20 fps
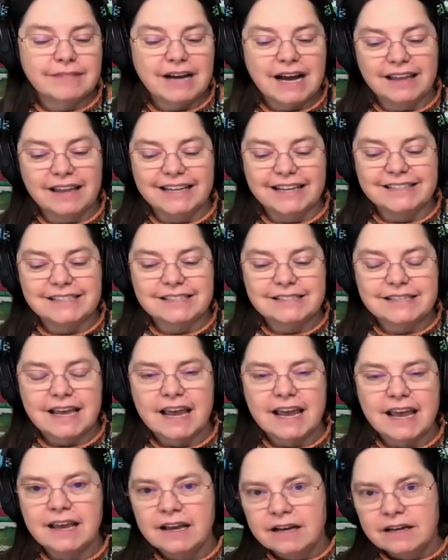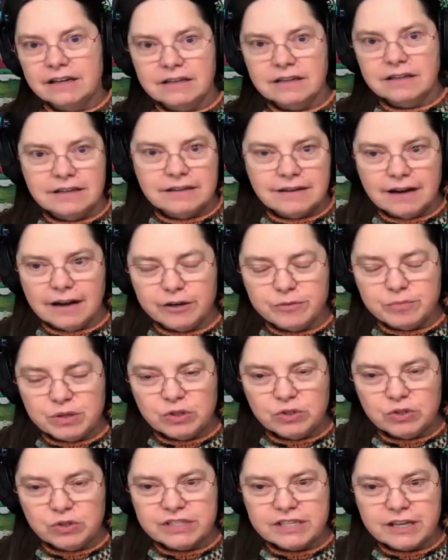I like to say,
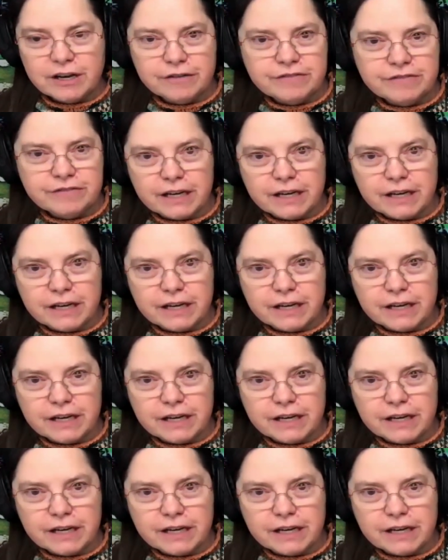unmute yourself